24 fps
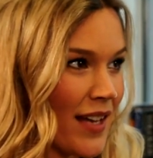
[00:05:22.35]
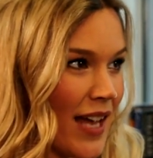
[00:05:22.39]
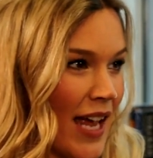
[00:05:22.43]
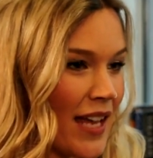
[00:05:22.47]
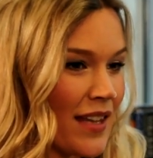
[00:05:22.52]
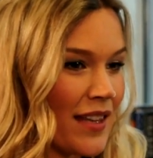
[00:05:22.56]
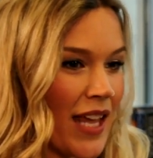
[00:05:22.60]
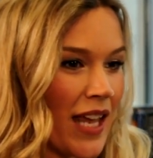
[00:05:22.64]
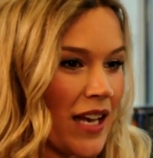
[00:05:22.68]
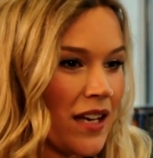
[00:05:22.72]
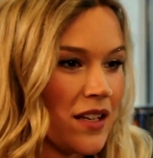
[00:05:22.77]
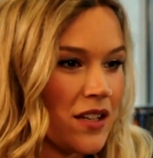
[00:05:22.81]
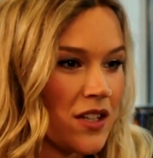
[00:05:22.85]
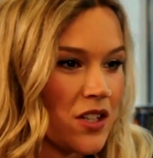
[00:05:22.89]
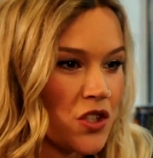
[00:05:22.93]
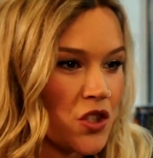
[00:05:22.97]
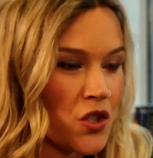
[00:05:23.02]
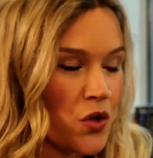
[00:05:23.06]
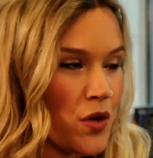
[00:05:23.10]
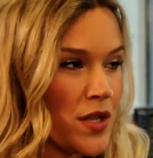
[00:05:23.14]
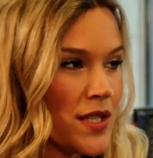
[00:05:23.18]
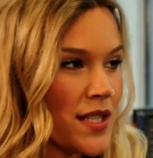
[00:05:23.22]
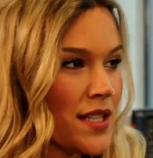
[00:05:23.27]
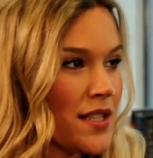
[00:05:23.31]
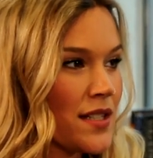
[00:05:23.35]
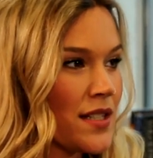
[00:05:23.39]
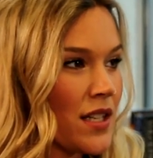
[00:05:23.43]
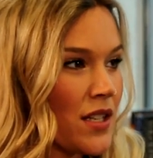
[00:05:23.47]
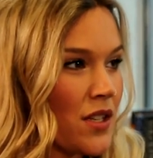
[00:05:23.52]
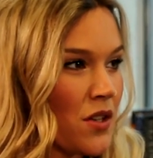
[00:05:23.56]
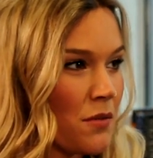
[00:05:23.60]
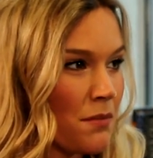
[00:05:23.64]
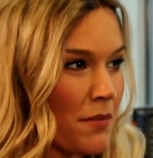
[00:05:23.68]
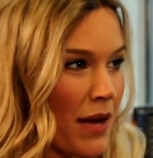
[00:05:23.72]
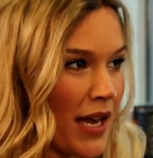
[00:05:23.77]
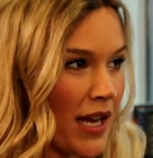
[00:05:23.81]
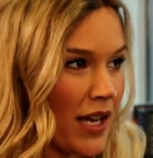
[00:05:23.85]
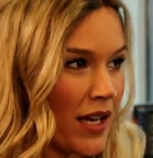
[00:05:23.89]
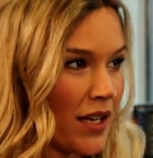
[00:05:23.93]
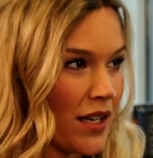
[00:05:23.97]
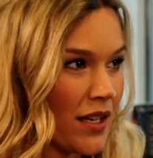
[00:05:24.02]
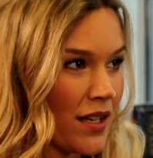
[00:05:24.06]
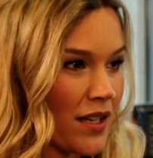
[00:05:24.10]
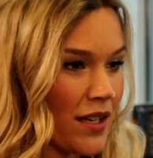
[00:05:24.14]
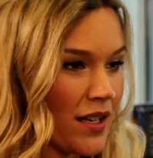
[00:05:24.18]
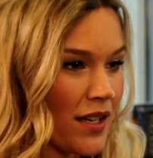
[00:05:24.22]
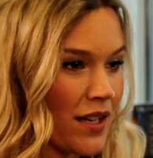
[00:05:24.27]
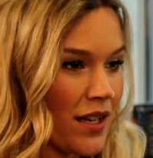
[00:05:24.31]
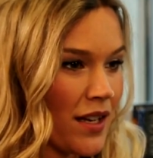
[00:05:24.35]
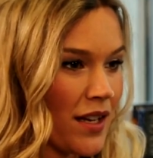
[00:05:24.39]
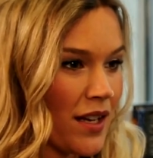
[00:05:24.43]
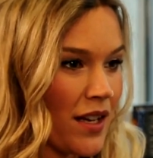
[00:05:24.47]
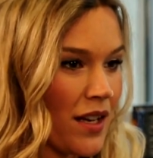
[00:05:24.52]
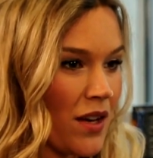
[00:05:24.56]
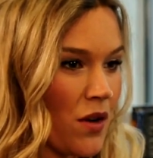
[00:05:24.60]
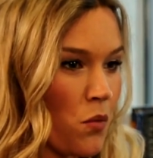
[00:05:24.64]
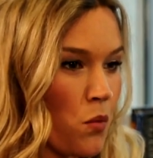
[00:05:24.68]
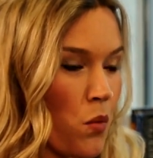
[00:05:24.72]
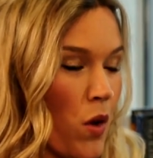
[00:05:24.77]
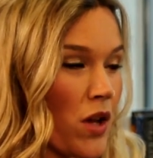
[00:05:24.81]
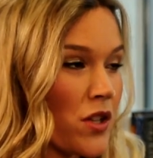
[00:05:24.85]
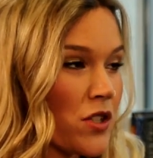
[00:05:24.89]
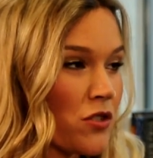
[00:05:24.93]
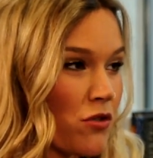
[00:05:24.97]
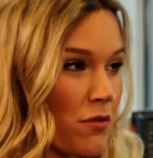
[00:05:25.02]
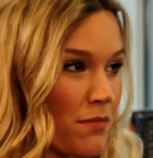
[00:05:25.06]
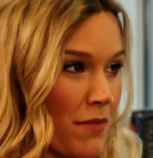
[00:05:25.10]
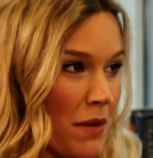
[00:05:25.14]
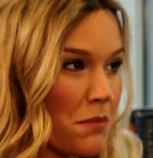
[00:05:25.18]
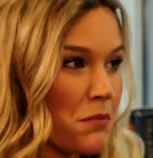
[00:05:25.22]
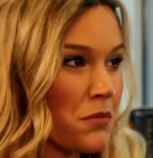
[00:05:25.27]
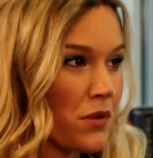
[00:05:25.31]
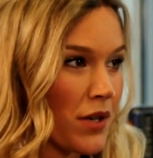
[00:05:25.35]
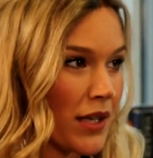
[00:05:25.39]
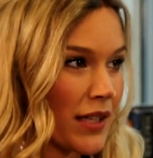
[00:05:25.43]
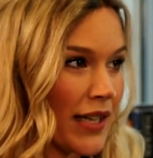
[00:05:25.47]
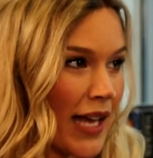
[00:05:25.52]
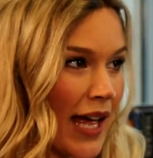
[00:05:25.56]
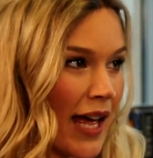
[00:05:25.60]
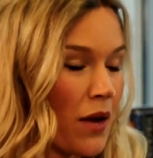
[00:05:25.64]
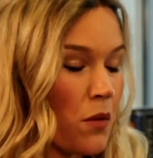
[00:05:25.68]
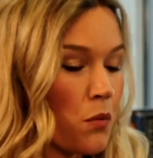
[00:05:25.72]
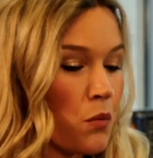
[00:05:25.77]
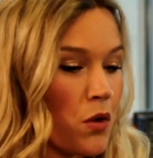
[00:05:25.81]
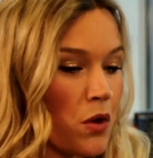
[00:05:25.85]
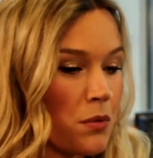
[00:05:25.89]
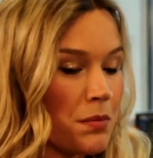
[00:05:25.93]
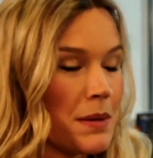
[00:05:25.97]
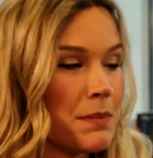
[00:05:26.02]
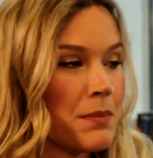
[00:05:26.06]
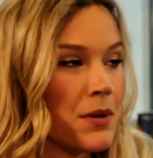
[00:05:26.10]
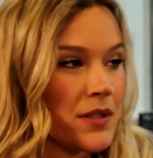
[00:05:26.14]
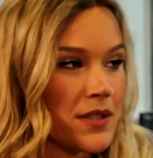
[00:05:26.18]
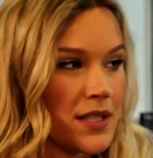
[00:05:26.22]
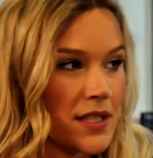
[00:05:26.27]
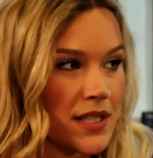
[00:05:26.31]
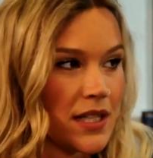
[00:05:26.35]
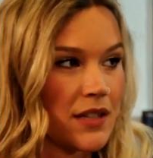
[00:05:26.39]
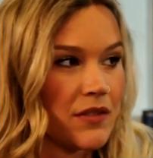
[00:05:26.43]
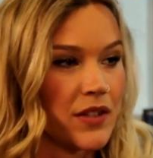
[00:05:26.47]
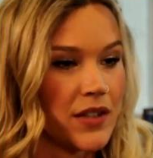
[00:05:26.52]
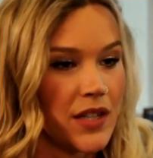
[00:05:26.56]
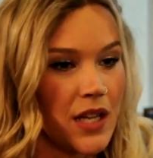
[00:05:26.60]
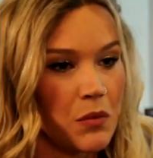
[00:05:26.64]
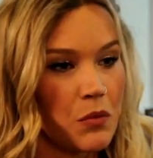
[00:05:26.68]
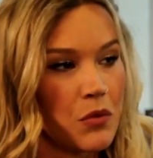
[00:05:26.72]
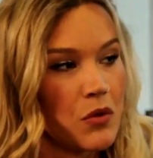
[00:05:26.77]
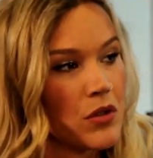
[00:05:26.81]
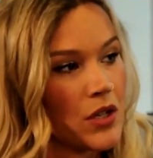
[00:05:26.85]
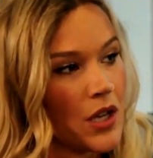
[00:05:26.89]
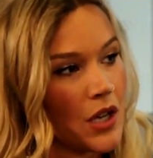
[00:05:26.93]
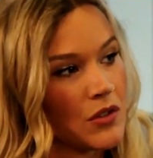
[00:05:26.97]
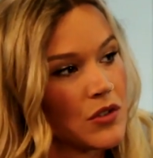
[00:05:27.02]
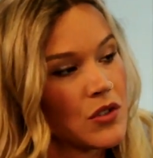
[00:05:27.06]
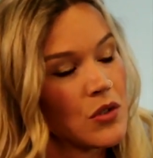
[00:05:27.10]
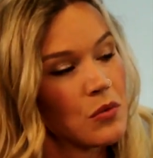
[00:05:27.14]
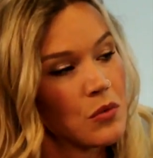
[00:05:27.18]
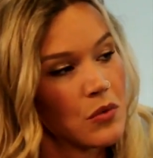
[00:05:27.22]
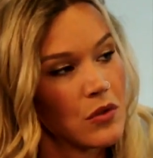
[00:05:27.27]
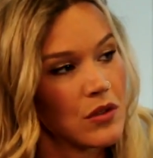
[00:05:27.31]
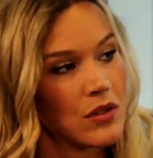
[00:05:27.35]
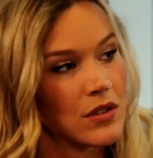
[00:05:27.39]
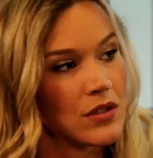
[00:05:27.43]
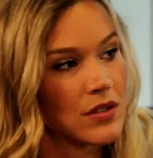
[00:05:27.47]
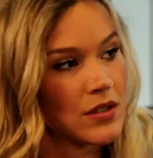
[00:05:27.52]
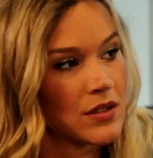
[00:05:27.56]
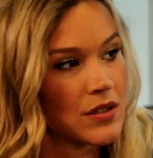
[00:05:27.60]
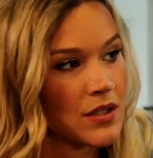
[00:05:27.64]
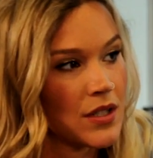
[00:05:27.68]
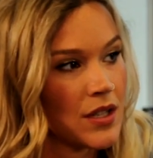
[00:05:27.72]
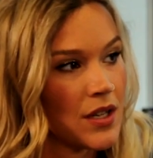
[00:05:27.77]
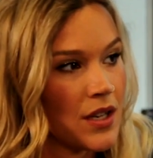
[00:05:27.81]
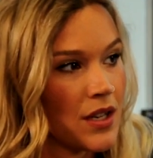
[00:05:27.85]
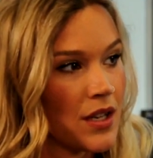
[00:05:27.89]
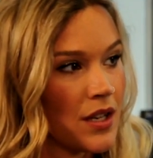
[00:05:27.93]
And then the choices that you make whilst remembering that will be positive and they will go towards